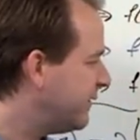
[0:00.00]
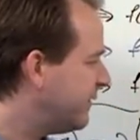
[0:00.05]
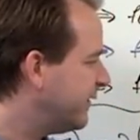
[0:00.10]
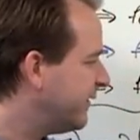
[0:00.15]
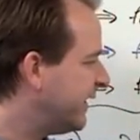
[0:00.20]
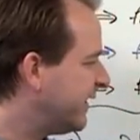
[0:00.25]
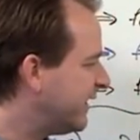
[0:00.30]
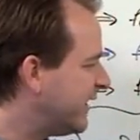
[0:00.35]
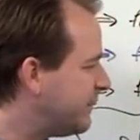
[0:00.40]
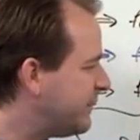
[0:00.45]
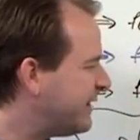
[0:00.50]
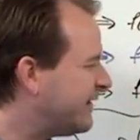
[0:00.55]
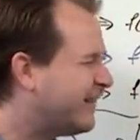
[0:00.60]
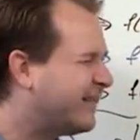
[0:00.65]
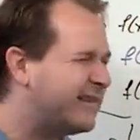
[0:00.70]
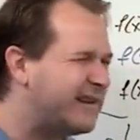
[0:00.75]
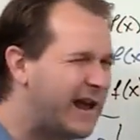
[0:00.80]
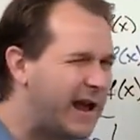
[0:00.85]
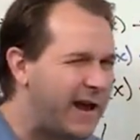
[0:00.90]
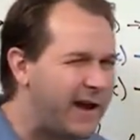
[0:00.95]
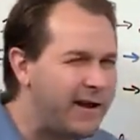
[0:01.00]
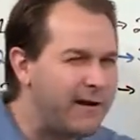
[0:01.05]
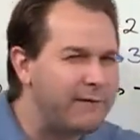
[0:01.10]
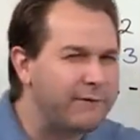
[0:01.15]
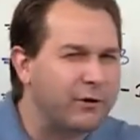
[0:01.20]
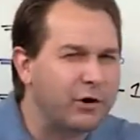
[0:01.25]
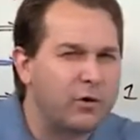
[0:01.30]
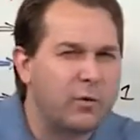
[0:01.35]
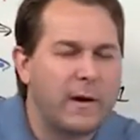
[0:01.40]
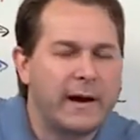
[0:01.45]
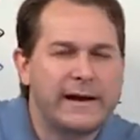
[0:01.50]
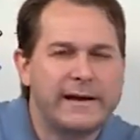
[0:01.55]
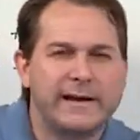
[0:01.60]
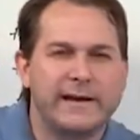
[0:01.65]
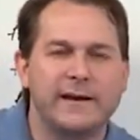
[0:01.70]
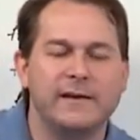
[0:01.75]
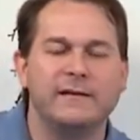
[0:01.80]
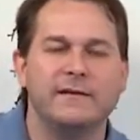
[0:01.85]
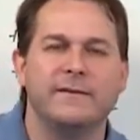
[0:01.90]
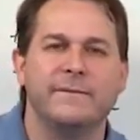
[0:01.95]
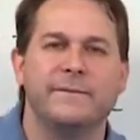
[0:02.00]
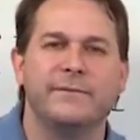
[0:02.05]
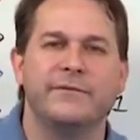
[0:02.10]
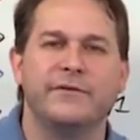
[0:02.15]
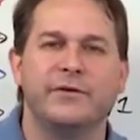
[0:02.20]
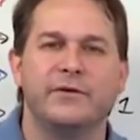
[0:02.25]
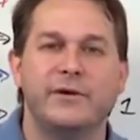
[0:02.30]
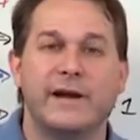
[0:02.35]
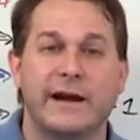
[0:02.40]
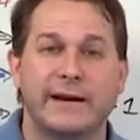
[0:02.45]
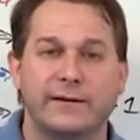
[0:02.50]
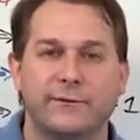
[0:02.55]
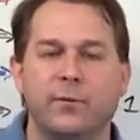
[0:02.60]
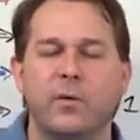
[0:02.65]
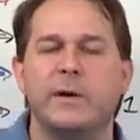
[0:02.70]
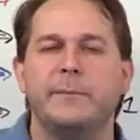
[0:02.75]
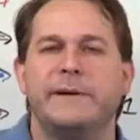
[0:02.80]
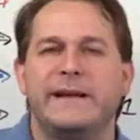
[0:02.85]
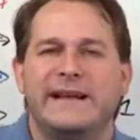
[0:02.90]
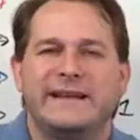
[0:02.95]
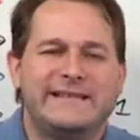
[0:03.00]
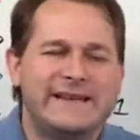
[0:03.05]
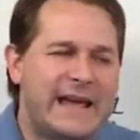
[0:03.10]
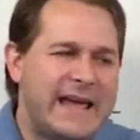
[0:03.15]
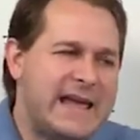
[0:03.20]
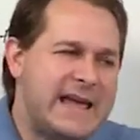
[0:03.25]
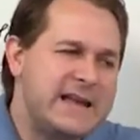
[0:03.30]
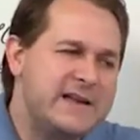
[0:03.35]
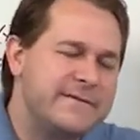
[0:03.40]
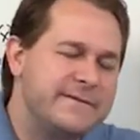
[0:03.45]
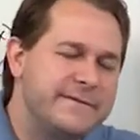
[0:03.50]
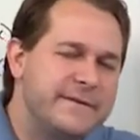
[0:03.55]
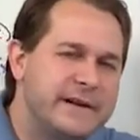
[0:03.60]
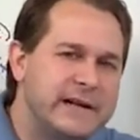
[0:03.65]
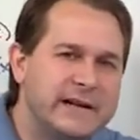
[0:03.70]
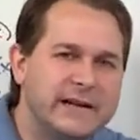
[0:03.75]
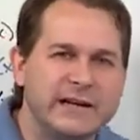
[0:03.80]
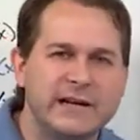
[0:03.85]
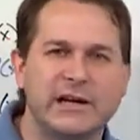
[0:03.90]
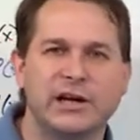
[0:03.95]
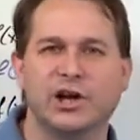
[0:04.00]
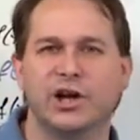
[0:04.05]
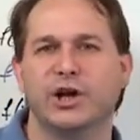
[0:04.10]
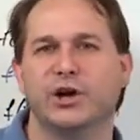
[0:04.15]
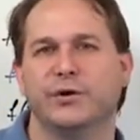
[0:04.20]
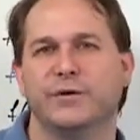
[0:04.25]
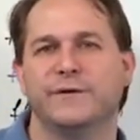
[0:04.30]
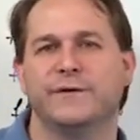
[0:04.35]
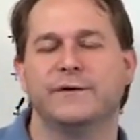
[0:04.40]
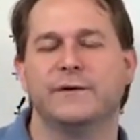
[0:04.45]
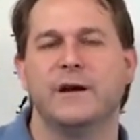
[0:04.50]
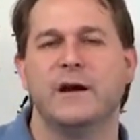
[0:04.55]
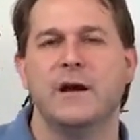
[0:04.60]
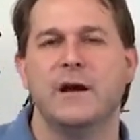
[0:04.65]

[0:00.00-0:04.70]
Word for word: the limit doesn't ever quite get to negative one, but it gets infinitely close.